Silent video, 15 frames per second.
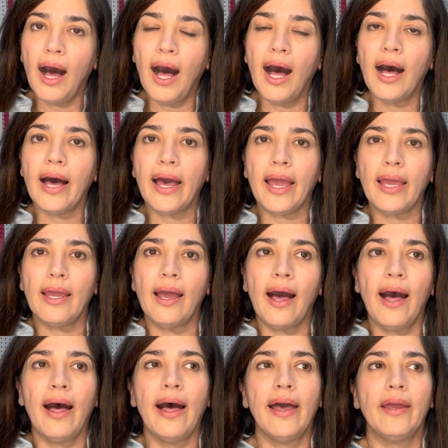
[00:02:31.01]
I
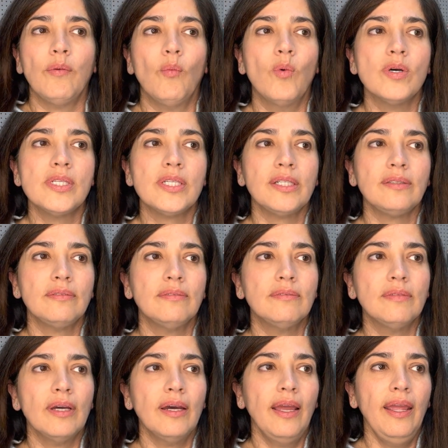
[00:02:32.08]
wasn't,
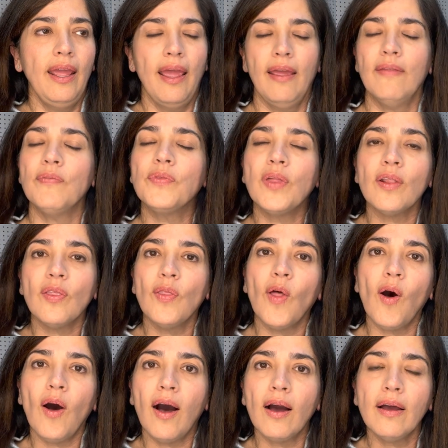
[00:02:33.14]
the
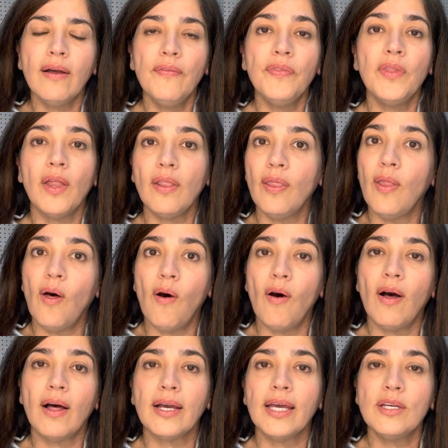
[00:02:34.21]

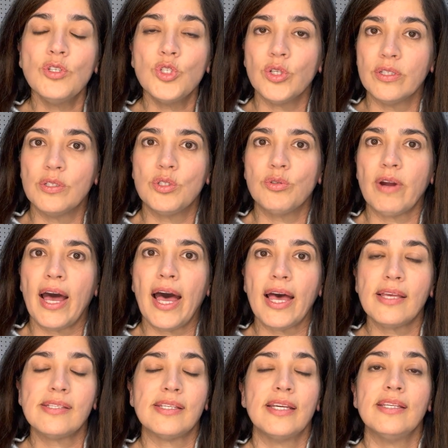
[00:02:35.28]
long shirt
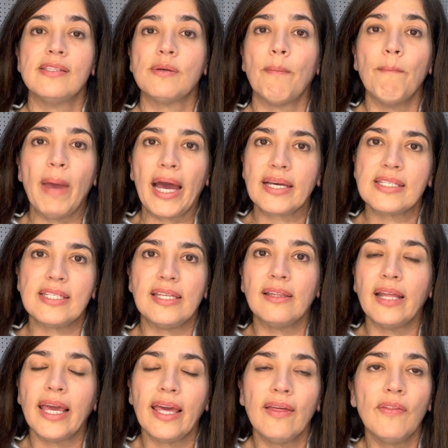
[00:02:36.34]
dress, it's a maxi
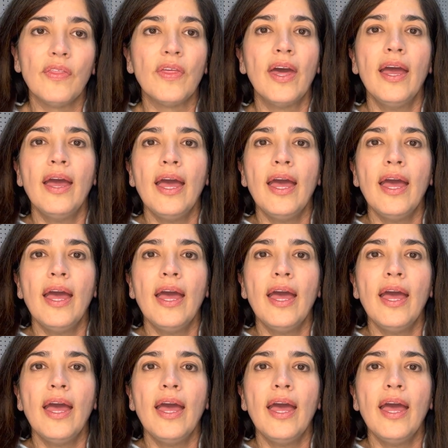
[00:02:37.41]
length.